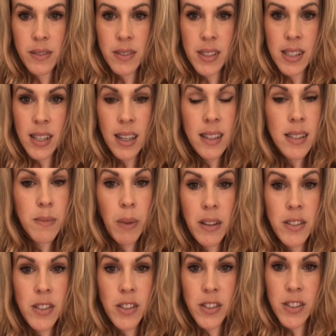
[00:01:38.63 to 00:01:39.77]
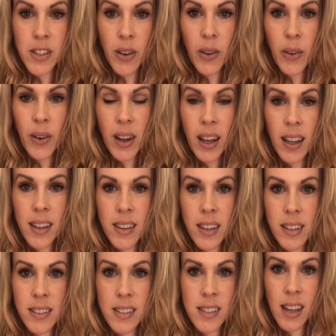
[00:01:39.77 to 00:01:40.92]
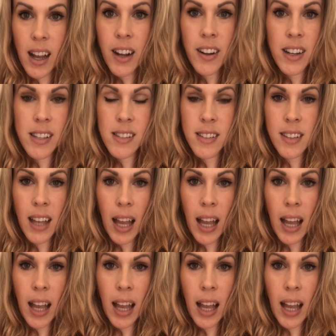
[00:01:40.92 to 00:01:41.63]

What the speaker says: 6 months or so, the desire has